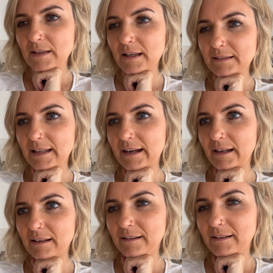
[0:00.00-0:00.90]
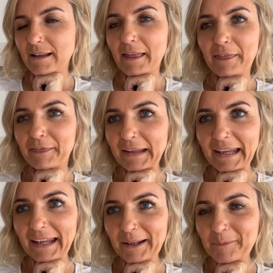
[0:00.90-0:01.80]
ladder
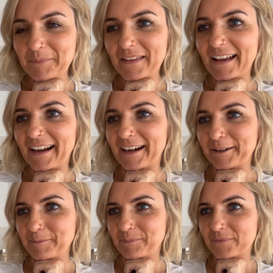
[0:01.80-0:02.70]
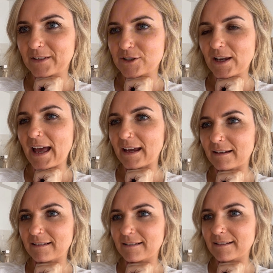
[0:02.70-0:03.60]
thingy to
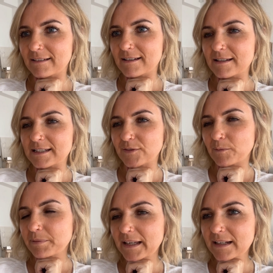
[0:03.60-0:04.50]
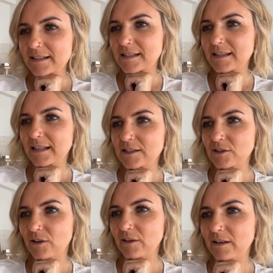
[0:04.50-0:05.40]
hang different blankets and things
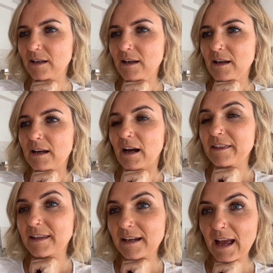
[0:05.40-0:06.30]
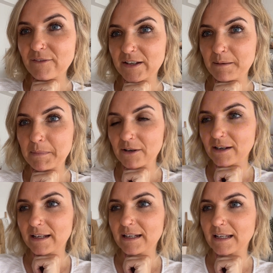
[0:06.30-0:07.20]
on. I think having a mirror
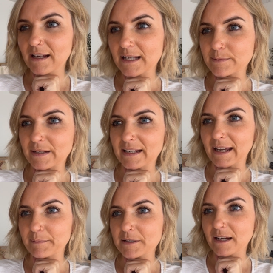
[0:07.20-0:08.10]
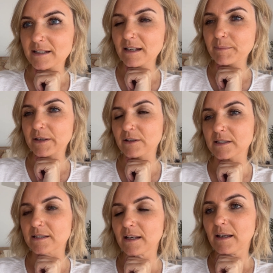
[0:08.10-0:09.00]
in here has been a game changer
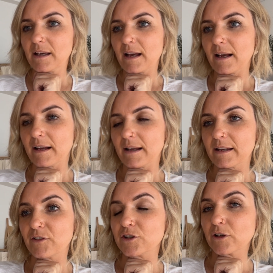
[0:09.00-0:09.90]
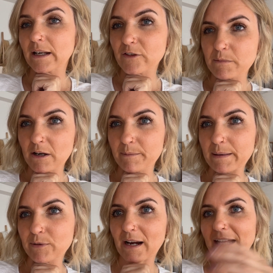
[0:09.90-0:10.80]
because if you don't have a mirror,
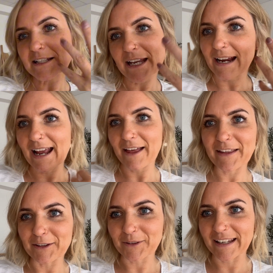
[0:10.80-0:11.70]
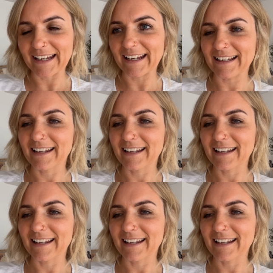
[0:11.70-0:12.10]
people can't check how they're looking.